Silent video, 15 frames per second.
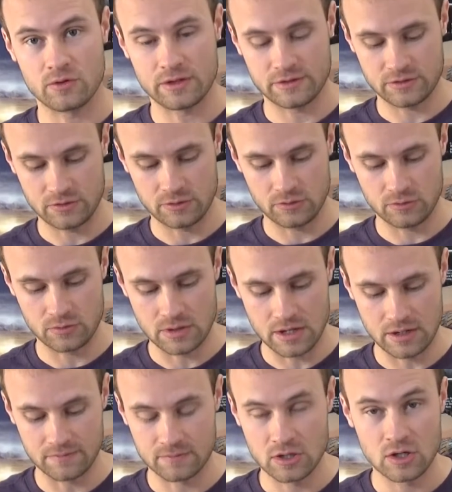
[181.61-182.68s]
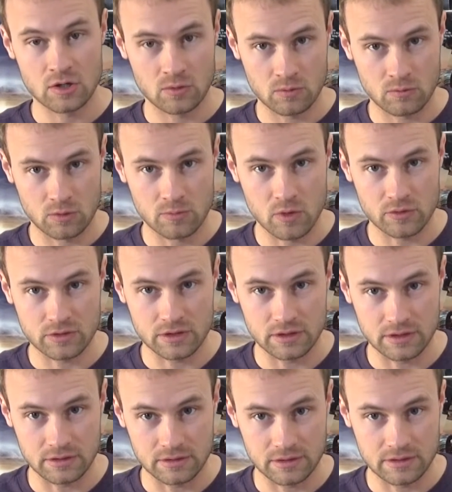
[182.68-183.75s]
going to
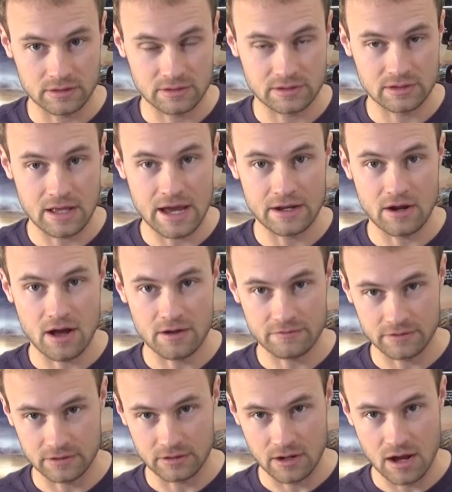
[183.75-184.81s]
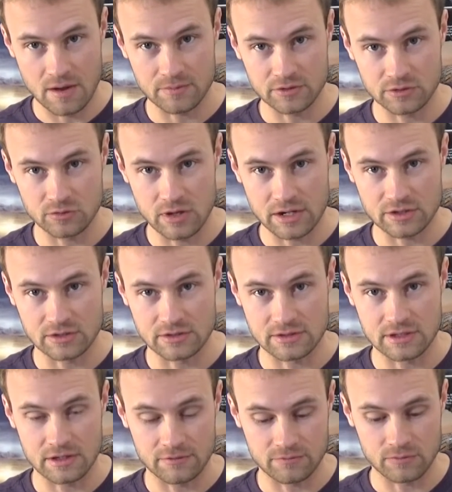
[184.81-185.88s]
slide off in opposite
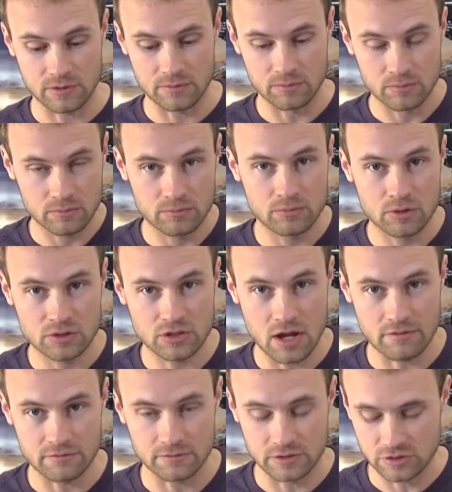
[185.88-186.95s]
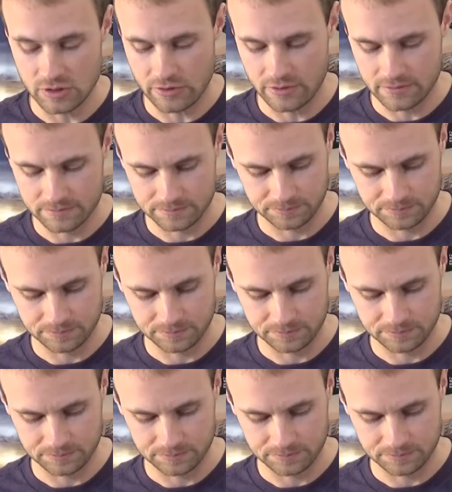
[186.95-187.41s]
directions if we push off of each other.